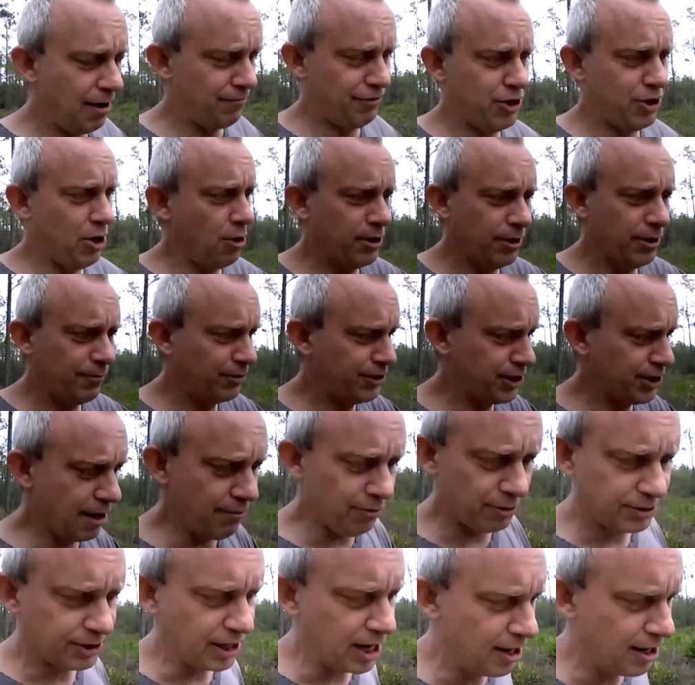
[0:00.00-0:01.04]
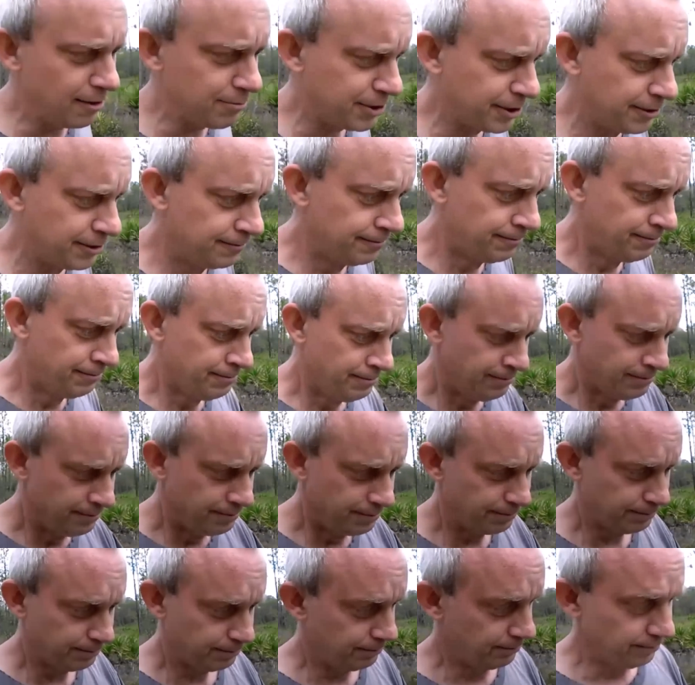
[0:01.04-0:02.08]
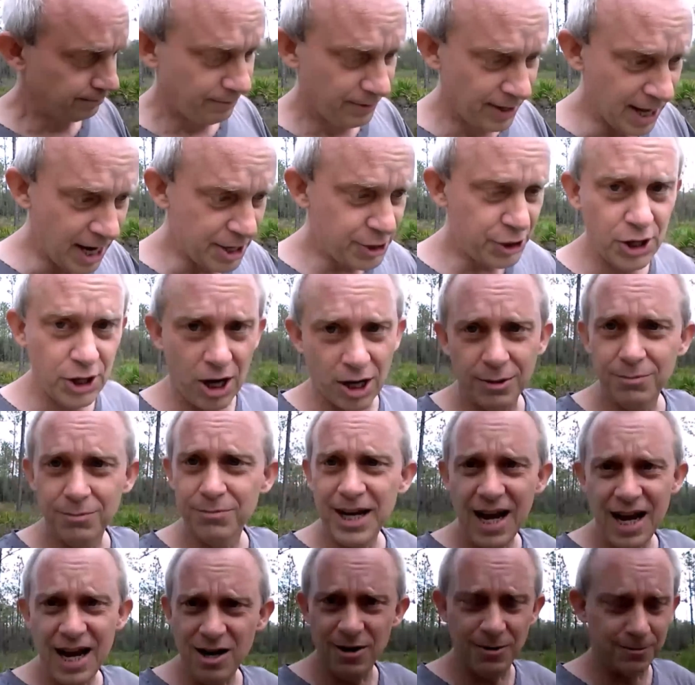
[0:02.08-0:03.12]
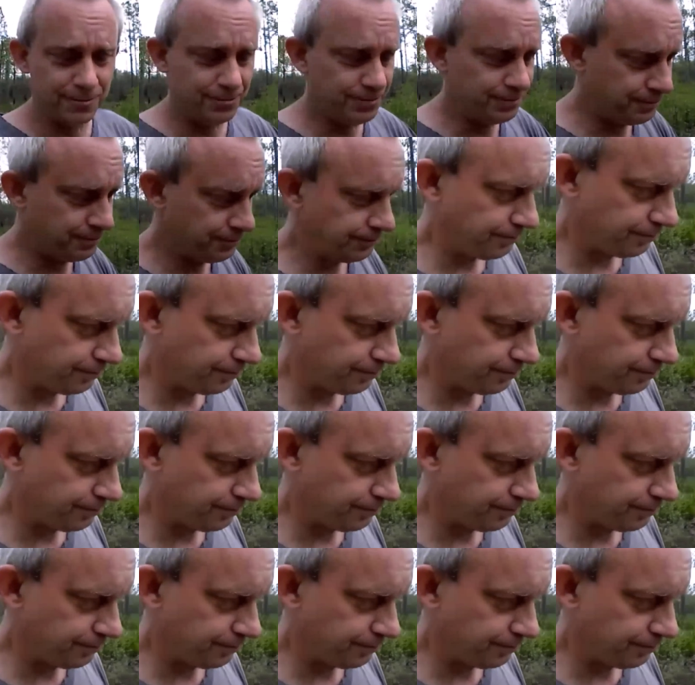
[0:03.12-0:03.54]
I've showed it several times. They shut them down.